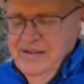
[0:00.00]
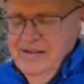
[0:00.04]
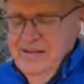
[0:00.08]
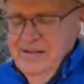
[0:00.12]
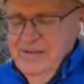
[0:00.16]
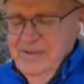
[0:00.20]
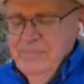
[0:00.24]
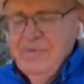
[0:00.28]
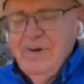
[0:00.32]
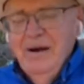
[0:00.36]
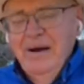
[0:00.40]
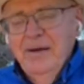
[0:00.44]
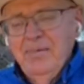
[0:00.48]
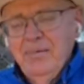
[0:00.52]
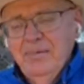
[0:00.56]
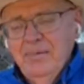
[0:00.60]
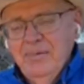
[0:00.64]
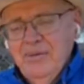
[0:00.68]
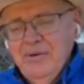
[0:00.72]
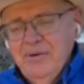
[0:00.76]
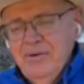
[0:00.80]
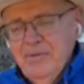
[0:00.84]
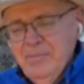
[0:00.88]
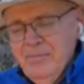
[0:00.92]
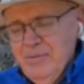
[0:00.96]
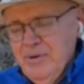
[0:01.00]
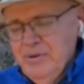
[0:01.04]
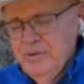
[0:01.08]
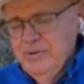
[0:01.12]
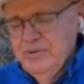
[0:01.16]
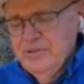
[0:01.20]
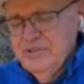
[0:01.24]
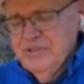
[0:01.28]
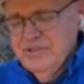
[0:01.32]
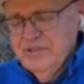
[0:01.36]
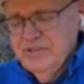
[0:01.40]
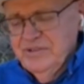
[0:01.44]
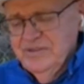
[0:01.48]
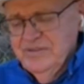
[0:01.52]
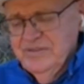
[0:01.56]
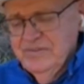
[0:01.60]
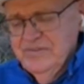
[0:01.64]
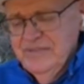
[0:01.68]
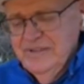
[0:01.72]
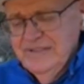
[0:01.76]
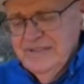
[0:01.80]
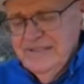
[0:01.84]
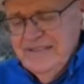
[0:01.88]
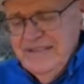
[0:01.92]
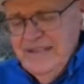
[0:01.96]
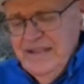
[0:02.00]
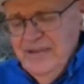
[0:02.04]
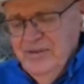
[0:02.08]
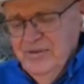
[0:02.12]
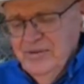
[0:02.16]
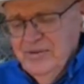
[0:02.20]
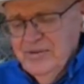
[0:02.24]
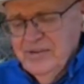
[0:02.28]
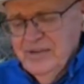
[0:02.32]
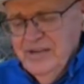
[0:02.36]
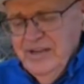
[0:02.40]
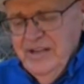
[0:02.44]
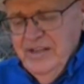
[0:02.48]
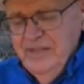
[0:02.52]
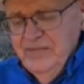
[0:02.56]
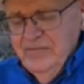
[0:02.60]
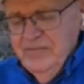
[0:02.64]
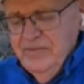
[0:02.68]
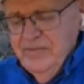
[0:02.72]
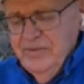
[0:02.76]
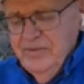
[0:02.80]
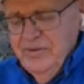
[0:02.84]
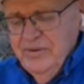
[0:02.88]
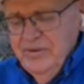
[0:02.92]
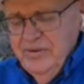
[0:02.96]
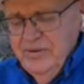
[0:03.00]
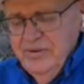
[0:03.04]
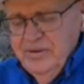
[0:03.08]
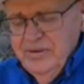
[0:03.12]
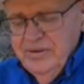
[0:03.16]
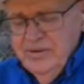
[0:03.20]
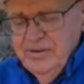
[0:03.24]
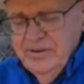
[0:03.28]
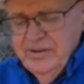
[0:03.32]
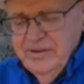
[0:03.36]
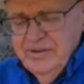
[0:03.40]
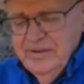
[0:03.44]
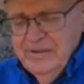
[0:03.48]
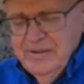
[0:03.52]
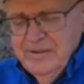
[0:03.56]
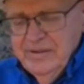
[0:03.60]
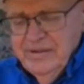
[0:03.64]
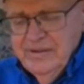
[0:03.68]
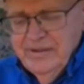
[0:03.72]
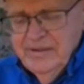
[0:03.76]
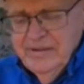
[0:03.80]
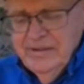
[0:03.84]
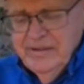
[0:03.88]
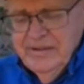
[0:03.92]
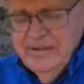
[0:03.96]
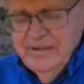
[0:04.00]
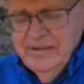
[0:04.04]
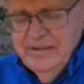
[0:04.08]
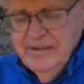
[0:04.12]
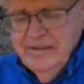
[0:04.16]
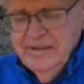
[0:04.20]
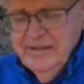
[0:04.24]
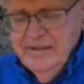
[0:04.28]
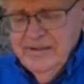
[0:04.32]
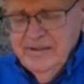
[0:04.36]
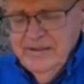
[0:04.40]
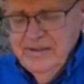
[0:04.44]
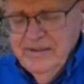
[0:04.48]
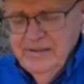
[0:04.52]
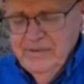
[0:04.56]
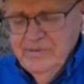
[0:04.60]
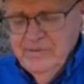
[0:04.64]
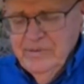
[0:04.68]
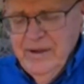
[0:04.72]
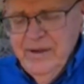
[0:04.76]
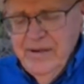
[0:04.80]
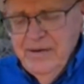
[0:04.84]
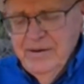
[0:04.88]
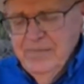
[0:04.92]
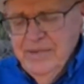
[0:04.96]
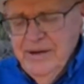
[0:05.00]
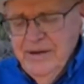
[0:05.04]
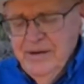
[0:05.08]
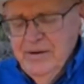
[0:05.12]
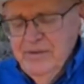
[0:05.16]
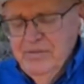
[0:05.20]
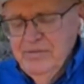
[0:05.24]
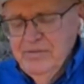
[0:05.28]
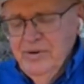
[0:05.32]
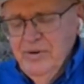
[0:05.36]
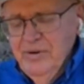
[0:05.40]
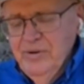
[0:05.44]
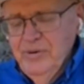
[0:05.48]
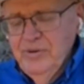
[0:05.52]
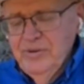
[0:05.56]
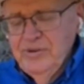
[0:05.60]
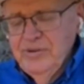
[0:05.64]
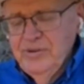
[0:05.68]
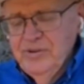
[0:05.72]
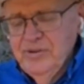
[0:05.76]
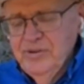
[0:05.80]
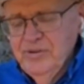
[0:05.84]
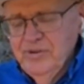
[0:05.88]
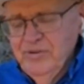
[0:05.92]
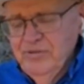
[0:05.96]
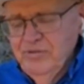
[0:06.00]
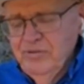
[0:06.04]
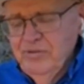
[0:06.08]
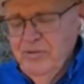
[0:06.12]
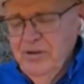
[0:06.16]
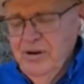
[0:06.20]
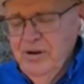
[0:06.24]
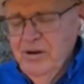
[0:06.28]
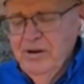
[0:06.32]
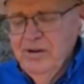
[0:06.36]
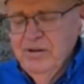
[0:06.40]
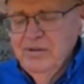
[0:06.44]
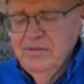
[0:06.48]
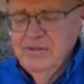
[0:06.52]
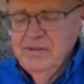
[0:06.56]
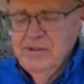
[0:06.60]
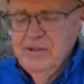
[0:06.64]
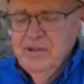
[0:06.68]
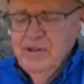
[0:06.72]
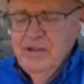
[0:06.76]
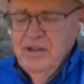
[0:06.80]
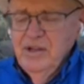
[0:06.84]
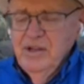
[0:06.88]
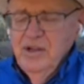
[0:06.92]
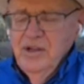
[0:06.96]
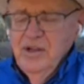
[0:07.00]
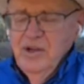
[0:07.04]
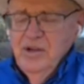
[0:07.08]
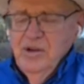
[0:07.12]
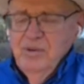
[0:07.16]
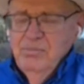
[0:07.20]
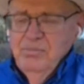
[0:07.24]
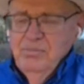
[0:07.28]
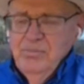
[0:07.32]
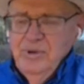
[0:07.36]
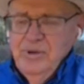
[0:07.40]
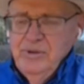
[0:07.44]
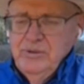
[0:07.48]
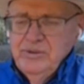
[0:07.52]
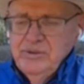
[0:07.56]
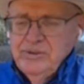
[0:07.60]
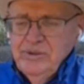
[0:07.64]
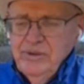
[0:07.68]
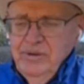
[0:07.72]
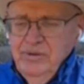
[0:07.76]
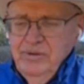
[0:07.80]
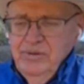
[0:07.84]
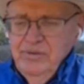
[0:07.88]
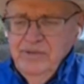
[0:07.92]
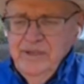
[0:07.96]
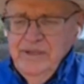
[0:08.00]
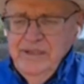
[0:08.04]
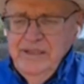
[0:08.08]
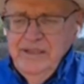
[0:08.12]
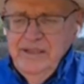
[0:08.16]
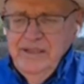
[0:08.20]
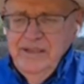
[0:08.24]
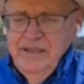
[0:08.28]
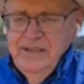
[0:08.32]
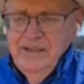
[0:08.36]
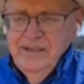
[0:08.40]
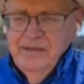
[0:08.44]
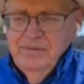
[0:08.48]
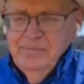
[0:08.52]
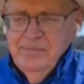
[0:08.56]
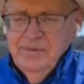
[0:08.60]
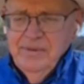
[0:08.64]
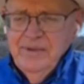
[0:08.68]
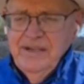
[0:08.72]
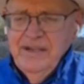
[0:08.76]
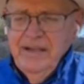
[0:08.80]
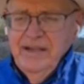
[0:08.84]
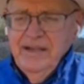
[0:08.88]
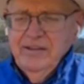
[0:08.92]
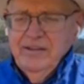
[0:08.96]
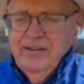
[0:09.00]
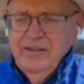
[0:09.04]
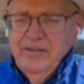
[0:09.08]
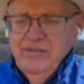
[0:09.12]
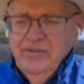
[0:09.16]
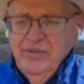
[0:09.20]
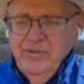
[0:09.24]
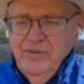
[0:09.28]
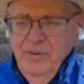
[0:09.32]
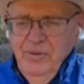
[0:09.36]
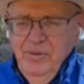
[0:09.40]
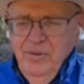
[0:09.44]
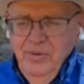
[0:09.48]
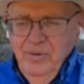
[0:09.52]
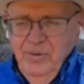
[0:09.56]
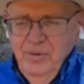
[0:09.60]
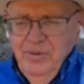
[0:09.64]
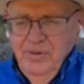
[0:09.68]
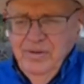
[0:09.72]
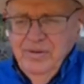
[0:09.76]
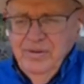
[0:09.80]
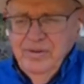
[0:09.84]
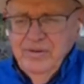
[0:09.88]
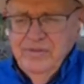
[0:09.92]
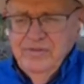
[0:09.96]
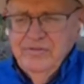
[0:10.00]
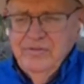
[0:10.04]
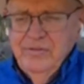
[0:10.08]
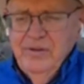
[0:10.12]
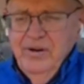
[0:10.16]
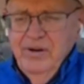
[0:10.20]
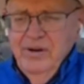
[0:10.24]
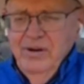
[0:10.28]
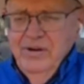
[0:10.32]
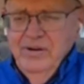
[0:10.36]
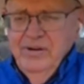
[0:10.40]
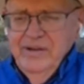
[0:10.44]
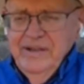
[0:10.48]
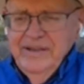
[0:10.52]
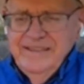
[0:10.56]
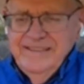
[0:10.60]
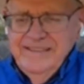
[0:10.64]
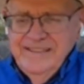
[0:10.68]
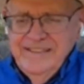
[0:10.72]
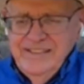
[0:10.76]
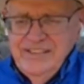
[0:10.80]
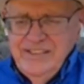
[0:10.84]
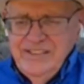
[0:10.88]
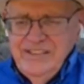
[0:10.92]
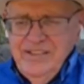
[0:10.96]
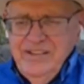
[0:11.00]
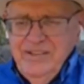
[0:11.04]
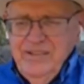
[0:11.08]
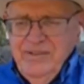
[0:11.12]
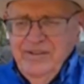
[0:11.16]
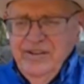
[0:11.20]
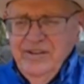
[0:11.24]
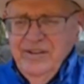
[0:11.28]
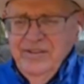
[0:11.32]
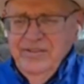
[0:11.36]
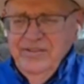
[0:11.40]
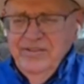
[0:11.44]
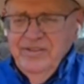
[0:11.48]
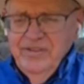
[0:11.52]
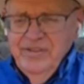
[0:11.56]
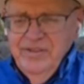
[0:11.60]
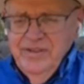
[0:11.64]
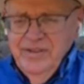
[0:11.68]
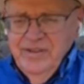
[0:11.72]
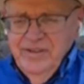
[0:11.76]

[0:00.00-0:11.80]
The problem with boots is they don't transfer the right amount of load to the hoof wall. Boots only protect the sole, the frog, and continue this